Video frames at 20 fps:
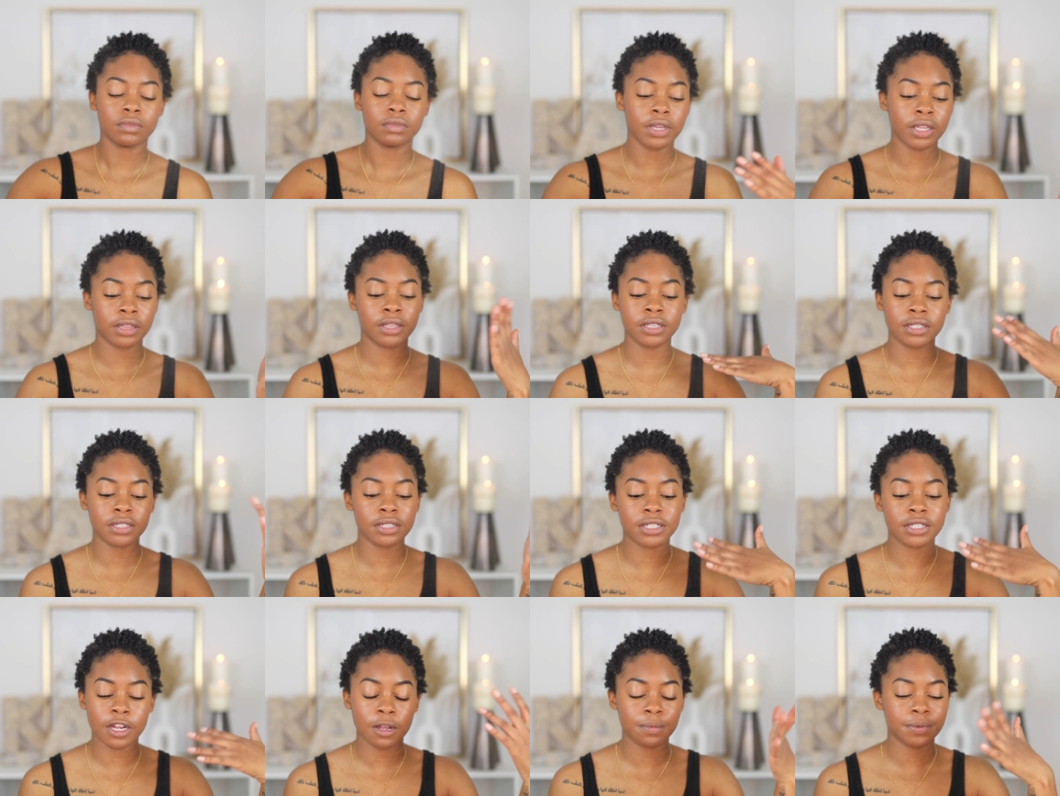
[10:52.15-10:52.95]
And this
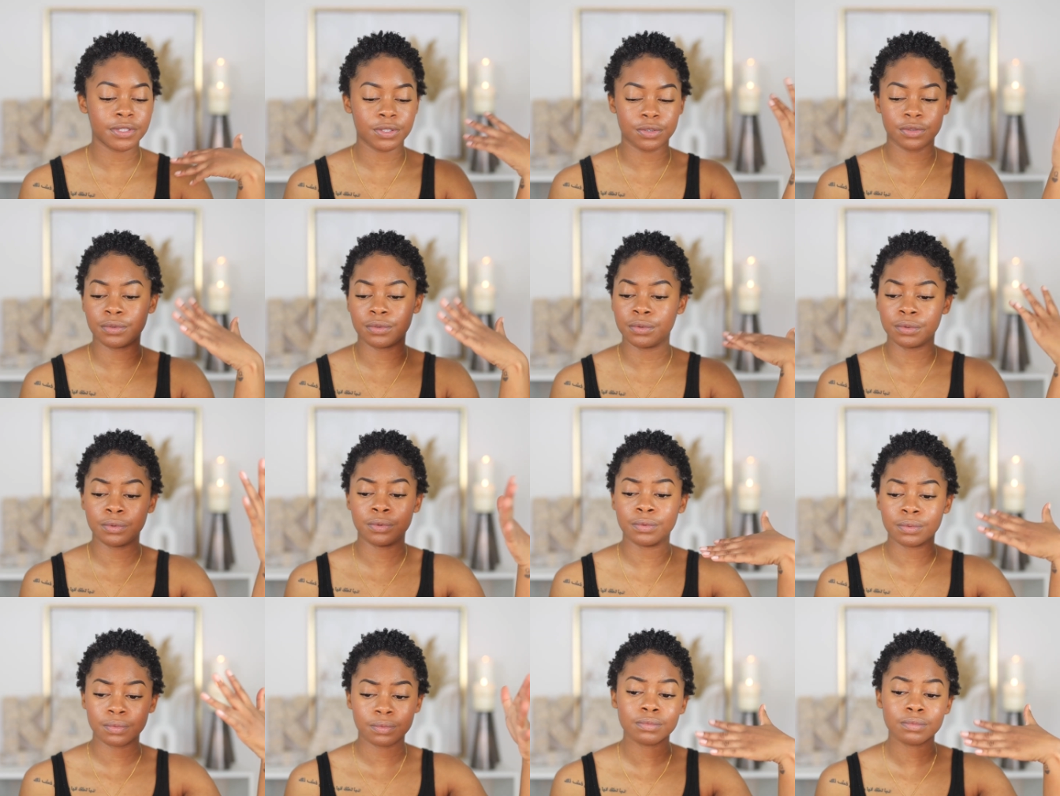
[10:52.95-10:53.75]
just helps
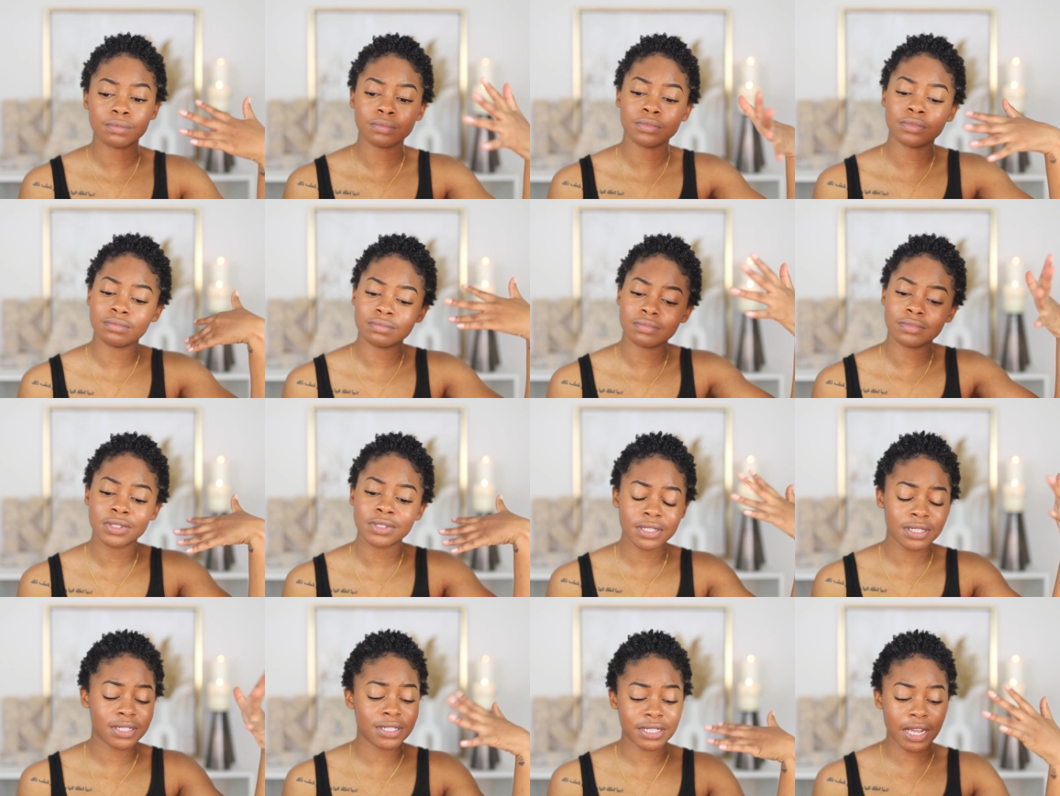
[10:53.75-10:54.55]
to
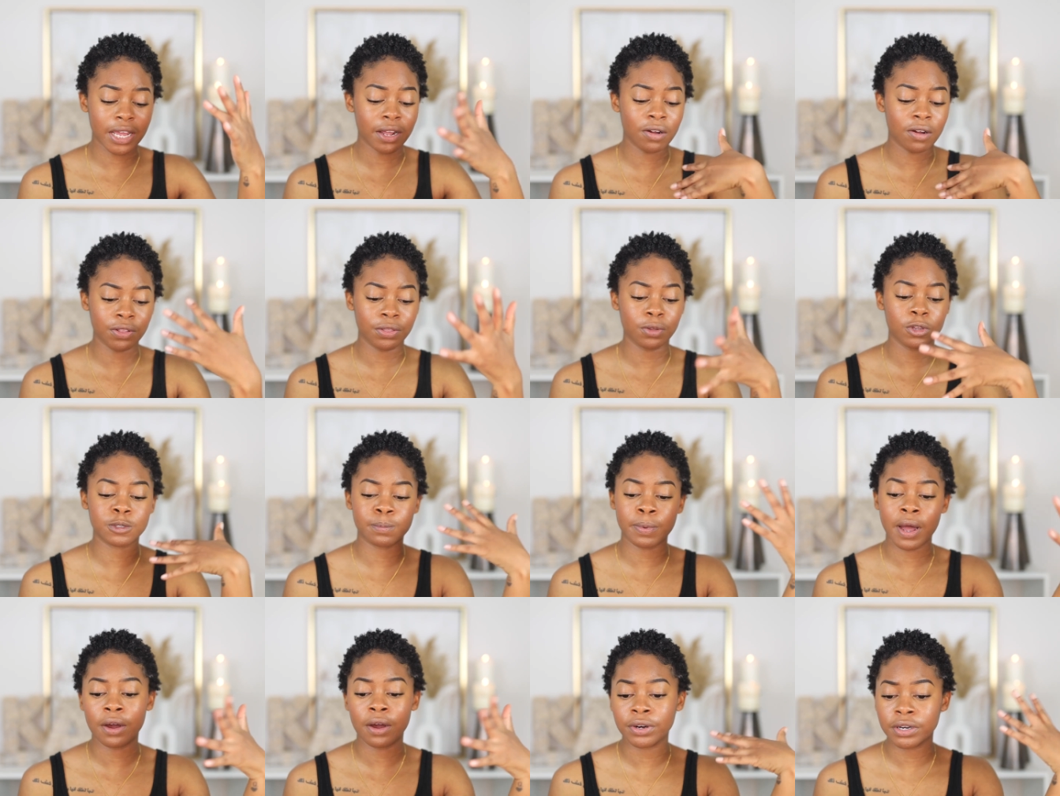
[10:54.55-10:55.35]
just set all those
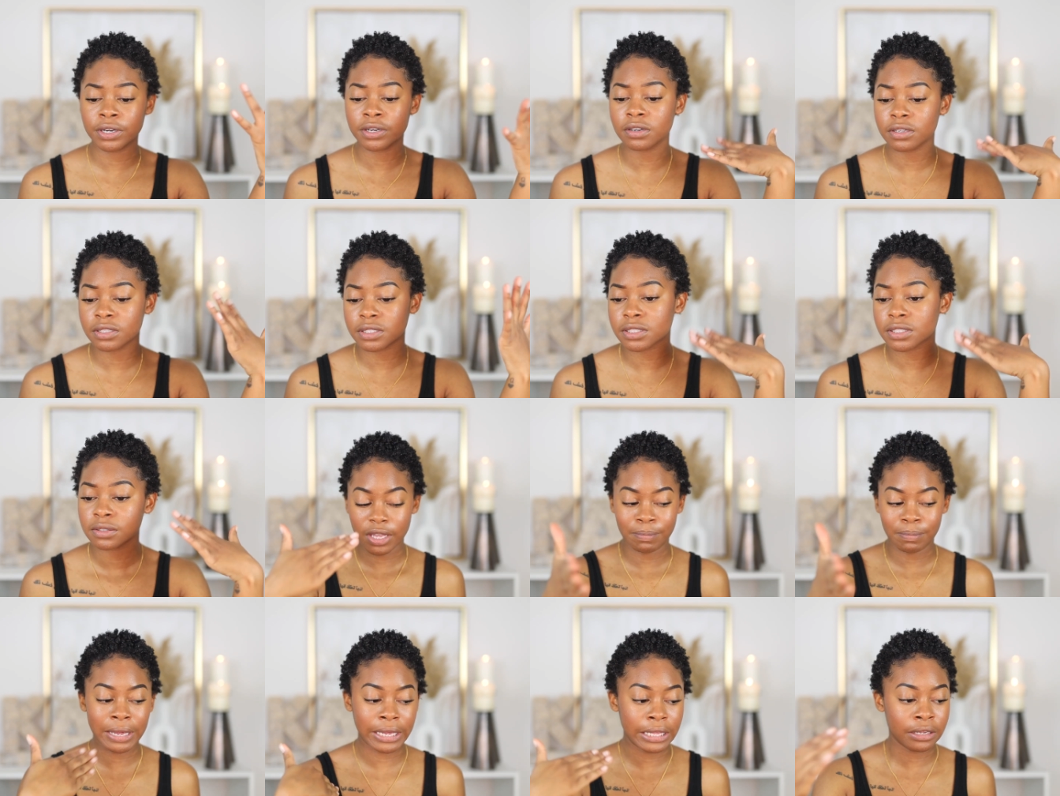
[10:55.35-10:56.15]
powders
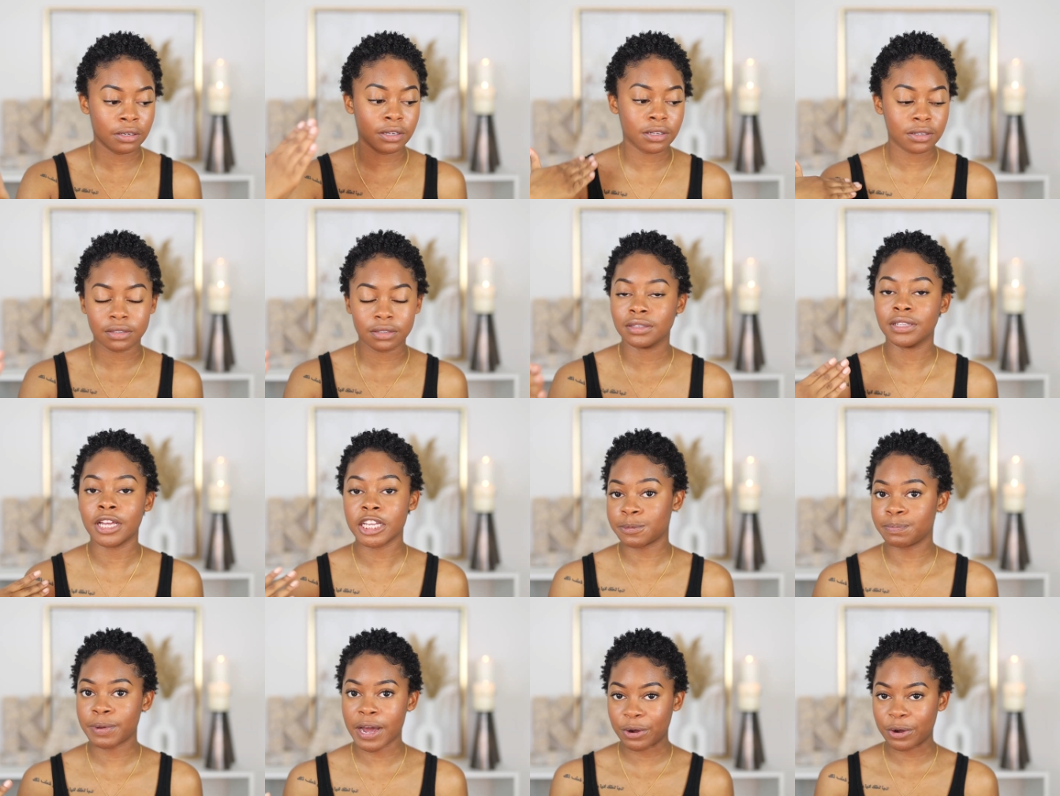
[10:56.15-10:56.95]
and make it look
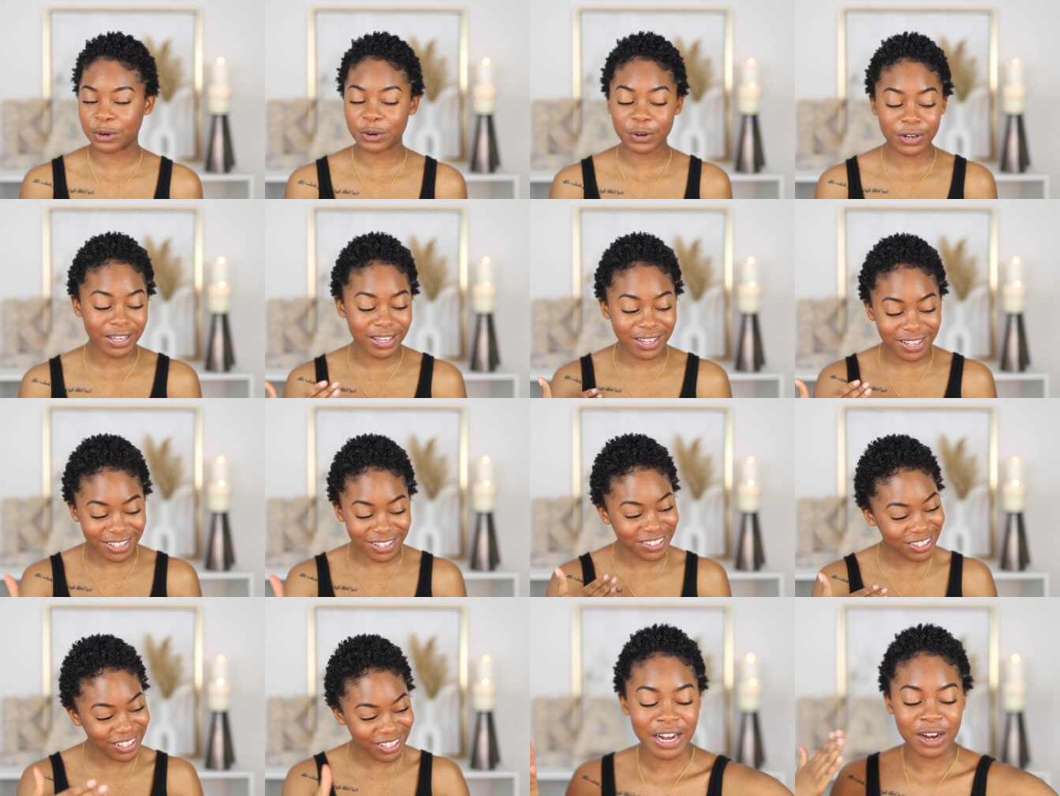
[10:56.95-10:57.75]
less powdery.
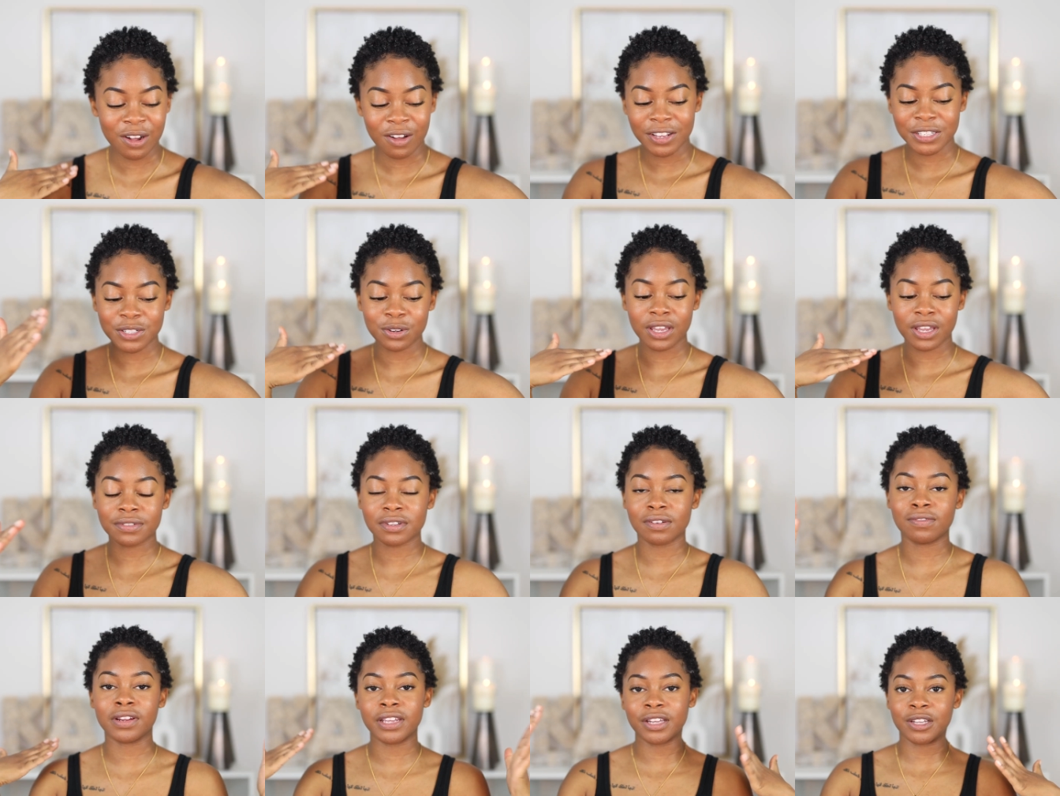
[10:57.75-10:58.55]
And it also gives
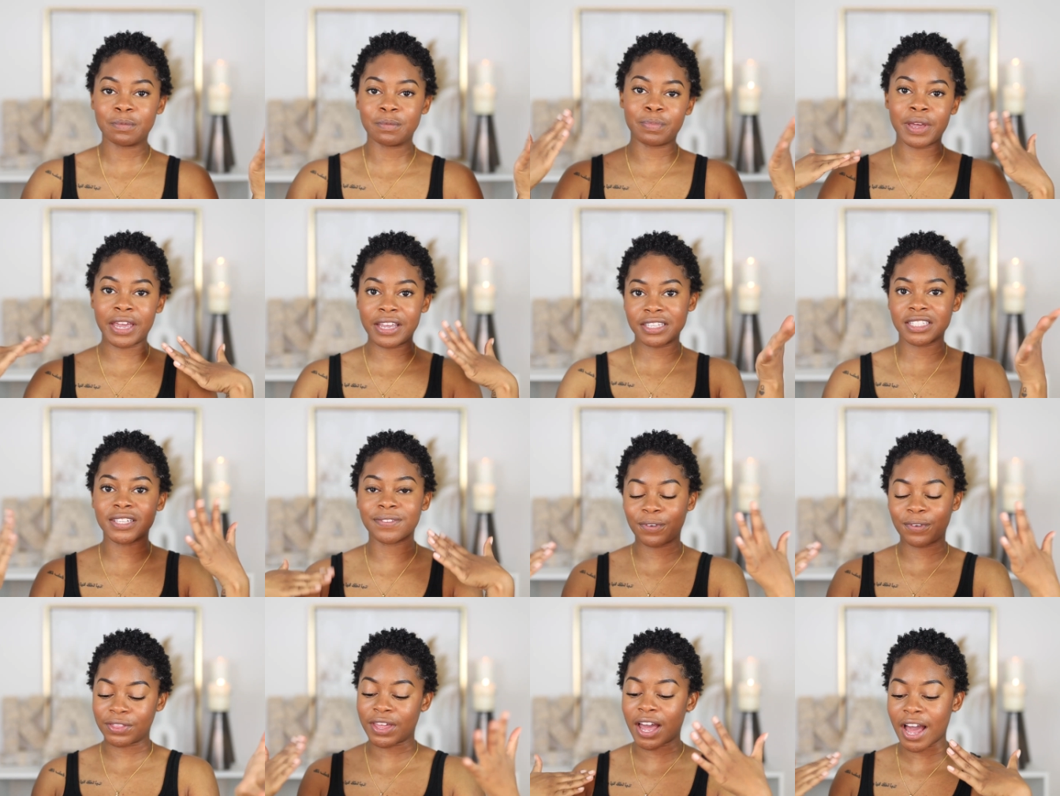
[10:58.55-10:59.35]
a really good base
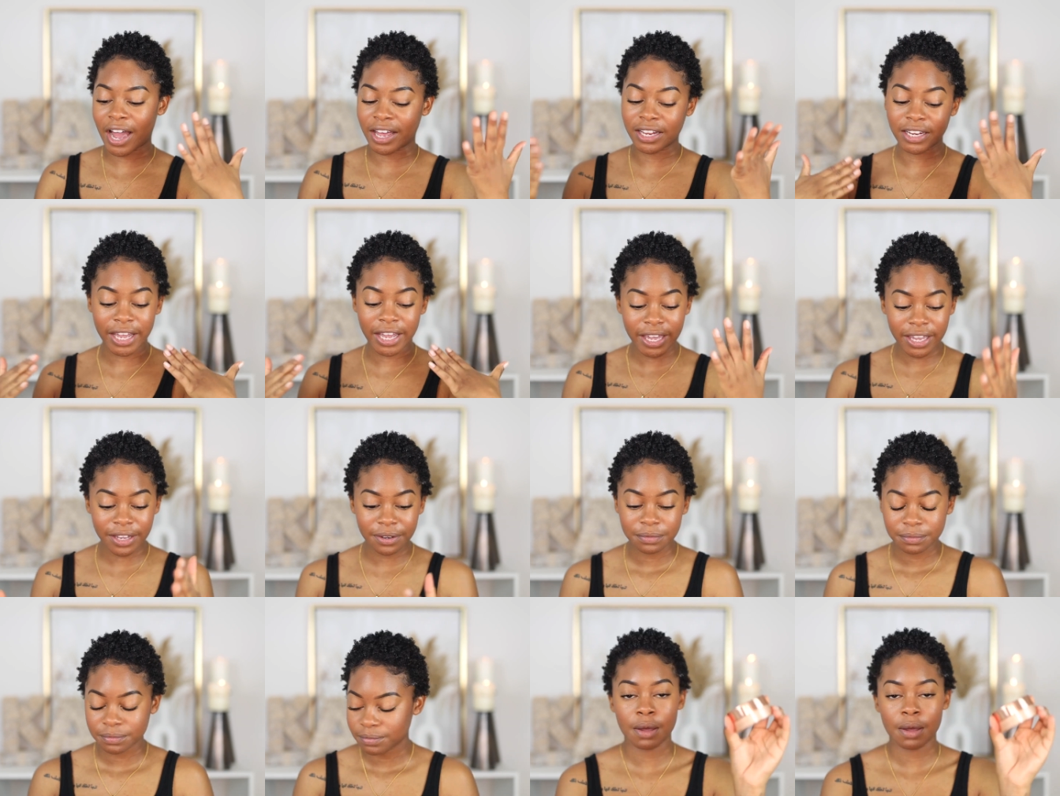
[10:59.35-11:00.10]
for the highlight.